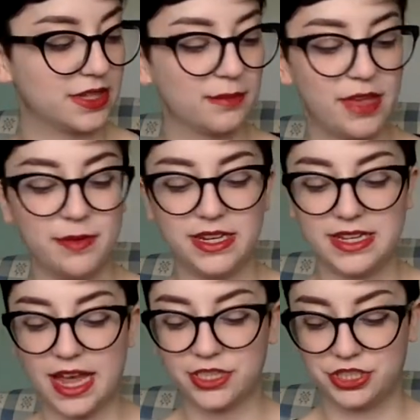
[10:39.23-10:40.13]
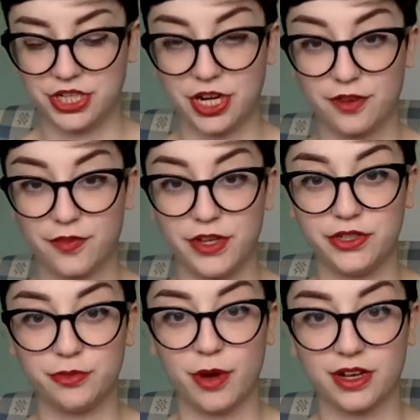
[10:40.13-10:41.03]
maybe next year if I do
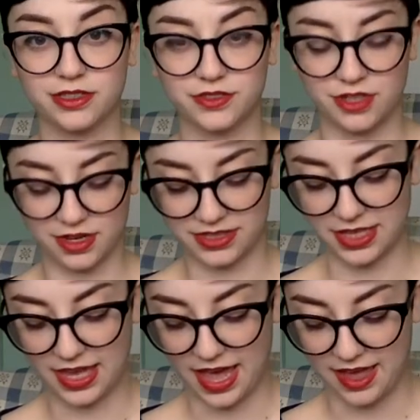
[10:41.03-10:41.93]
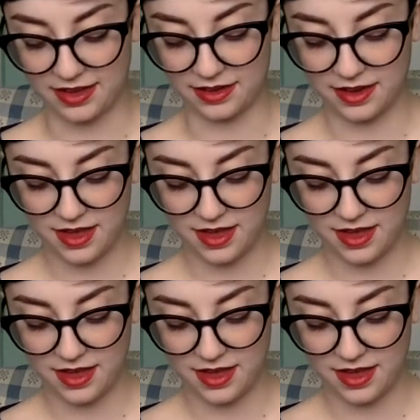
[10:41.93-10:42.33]
box of socks again,